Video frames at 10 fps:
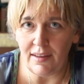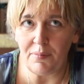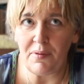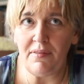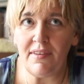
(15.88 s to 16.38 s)

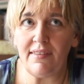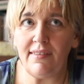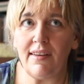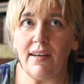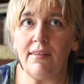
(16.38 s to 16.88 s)
previous
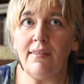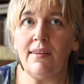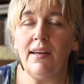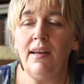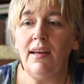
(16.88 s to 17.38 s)
styles.
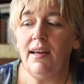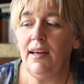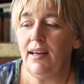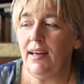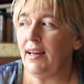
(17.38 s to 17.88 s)

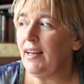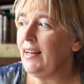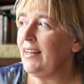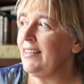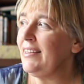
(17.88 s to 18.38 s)

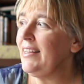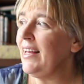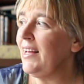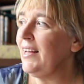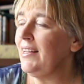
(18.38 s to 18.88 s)

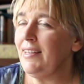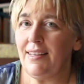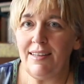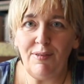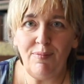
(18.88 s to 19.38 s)

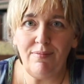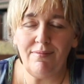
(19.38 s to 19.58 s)
Then